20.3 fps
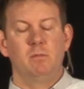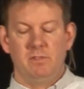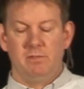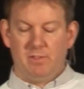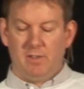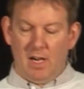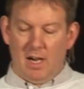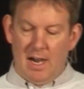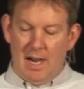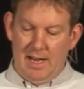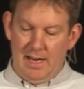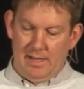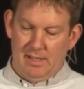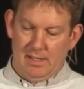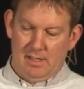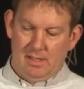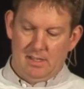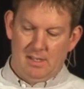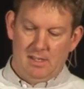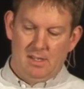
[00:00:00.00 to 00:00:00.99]
of God
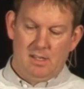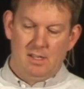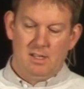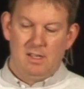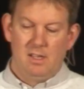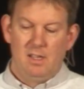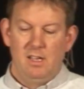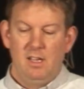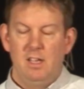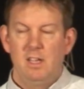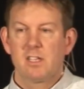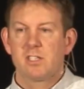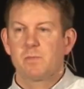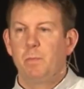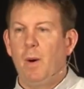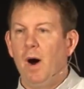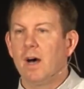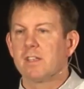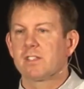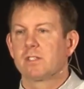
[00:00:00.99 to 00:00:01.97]
is
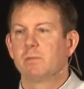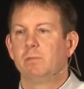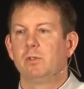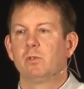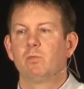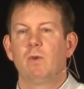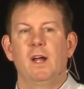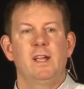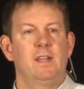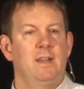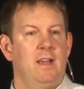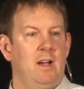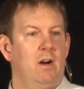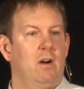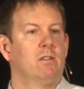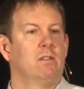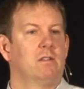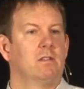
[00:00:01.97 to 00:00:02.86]
possible right now.